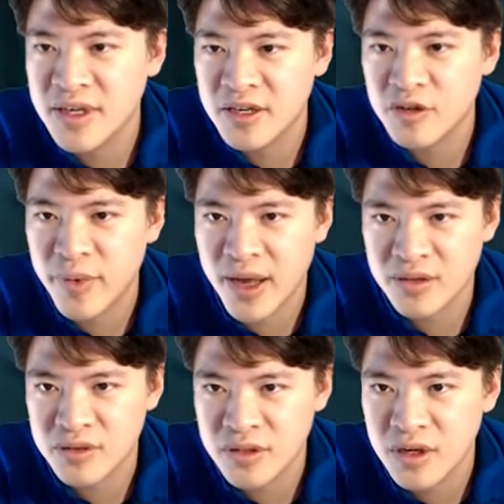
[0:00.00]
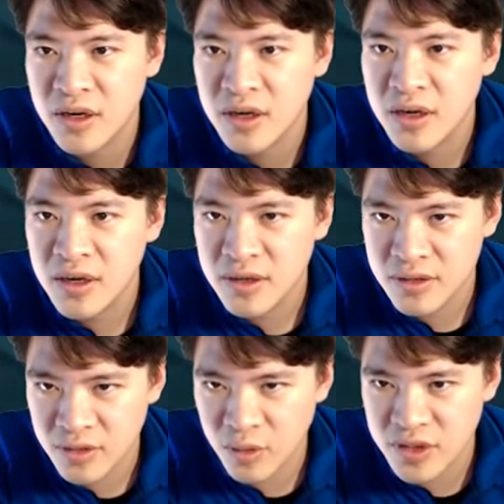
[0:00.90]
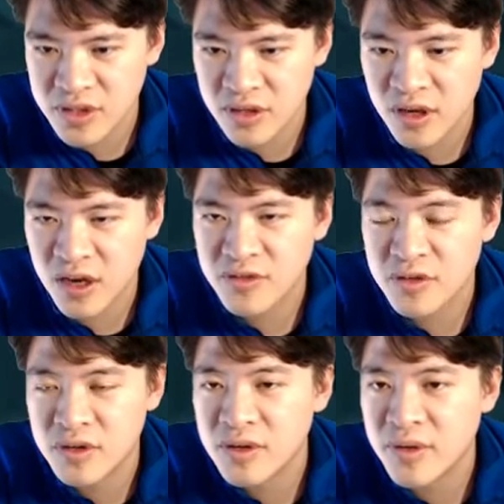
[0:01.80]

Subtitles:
you back to the what's on offer right